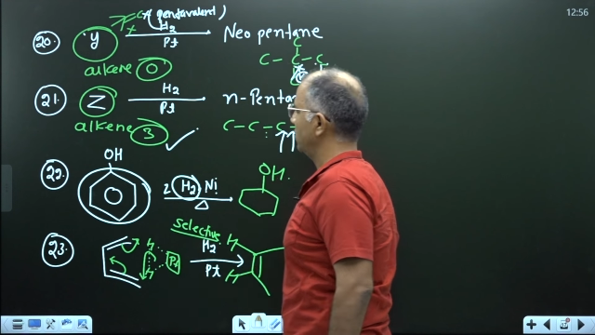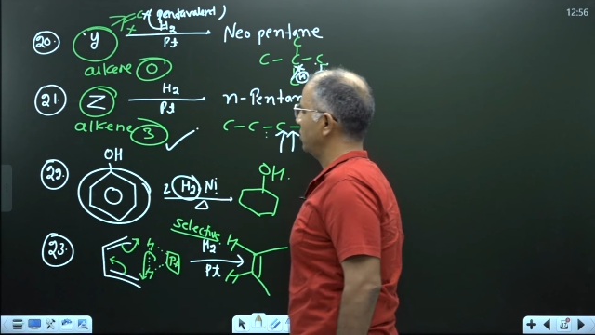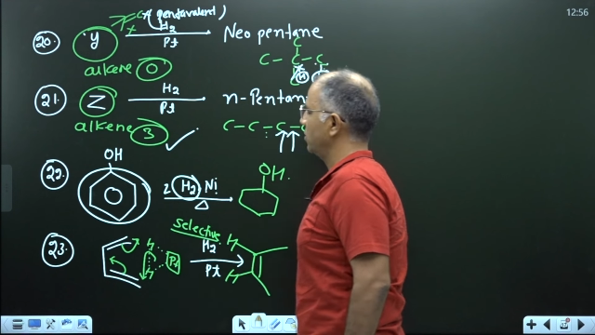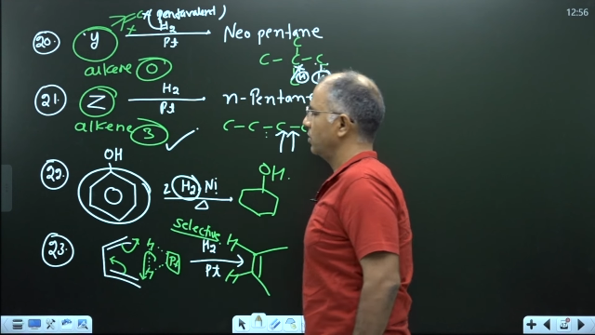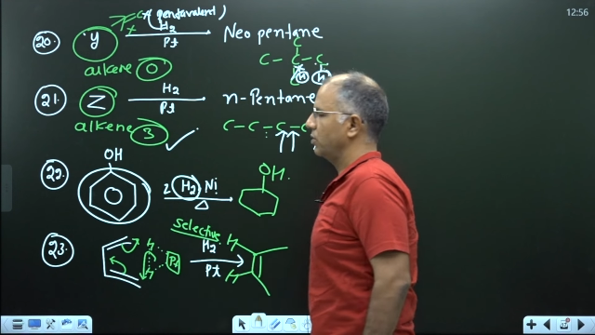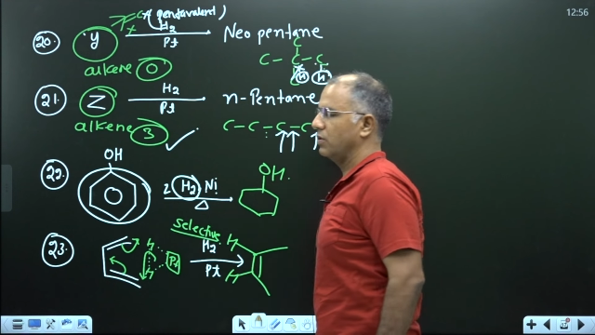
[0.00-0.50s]

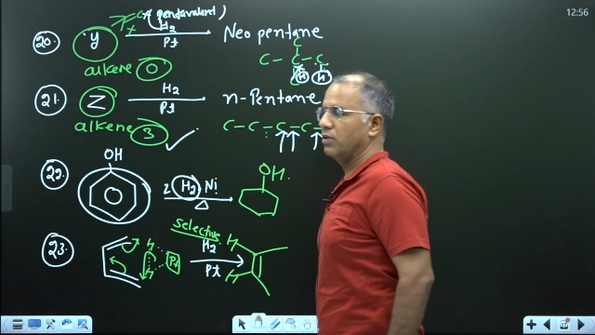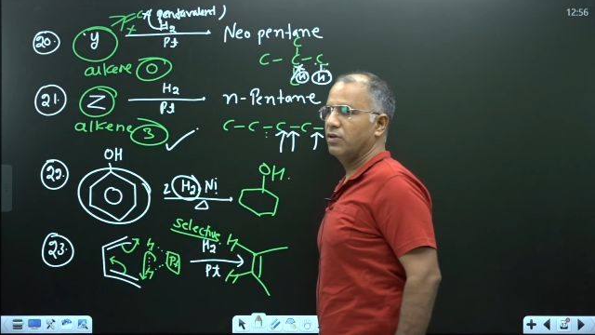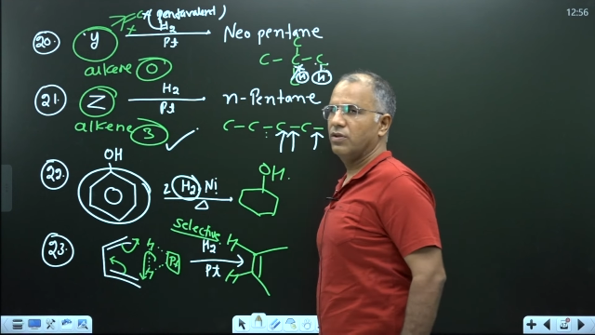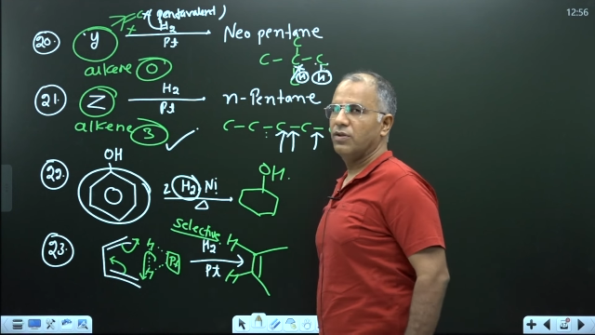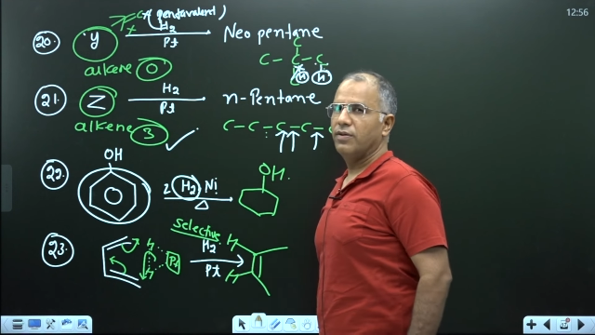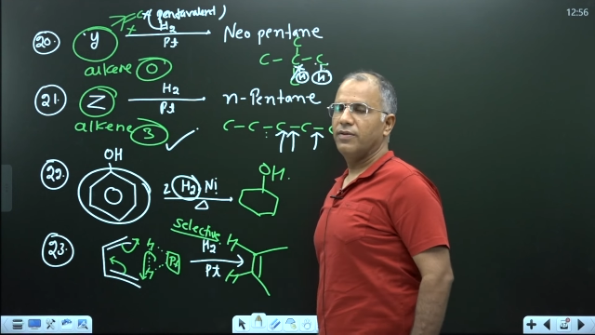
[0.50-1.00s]

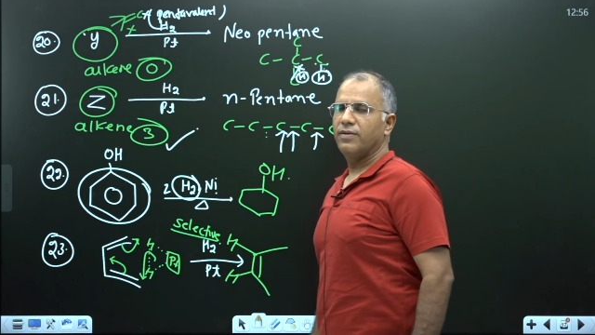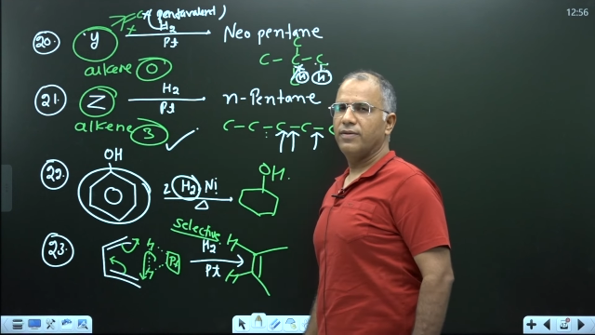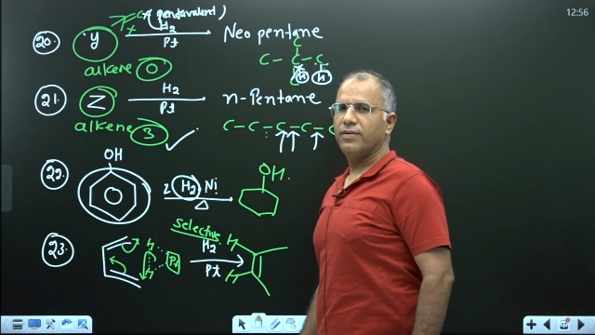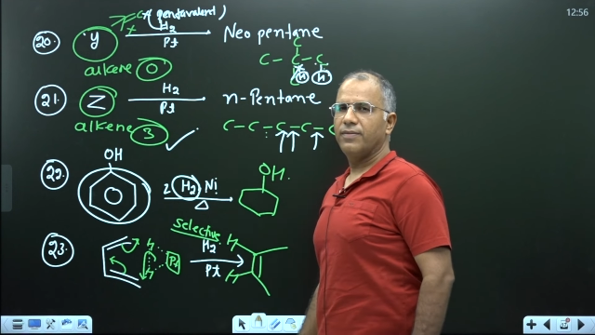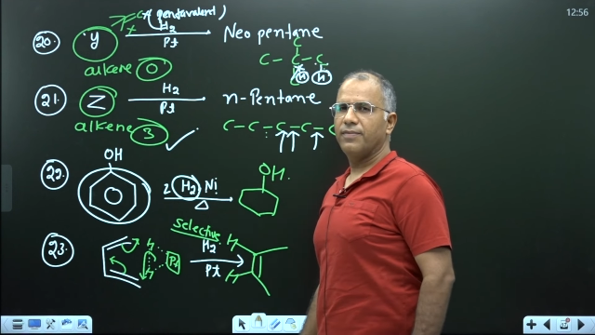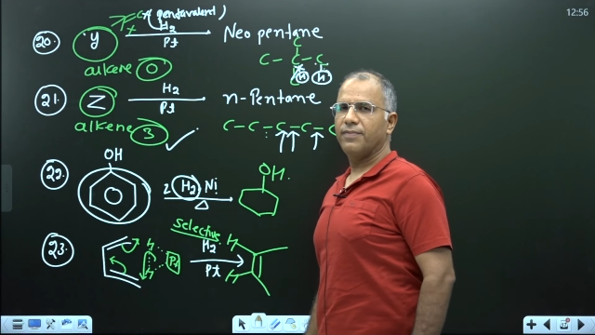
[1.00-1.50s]

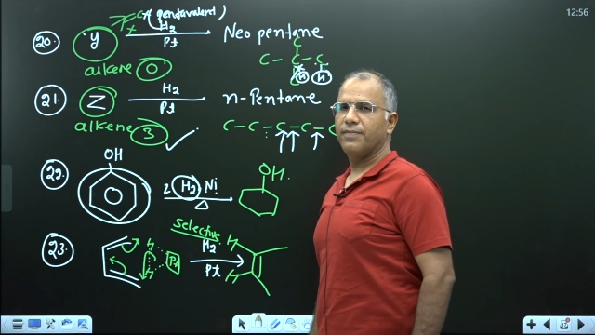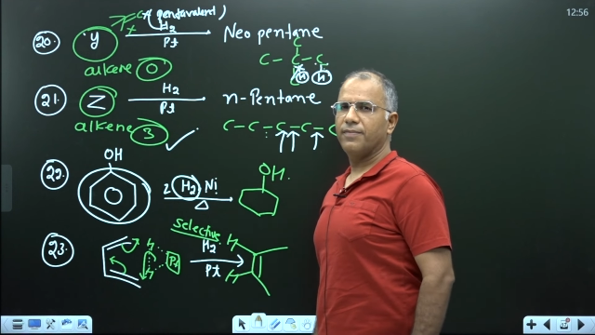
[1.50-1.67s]
(no one is talking)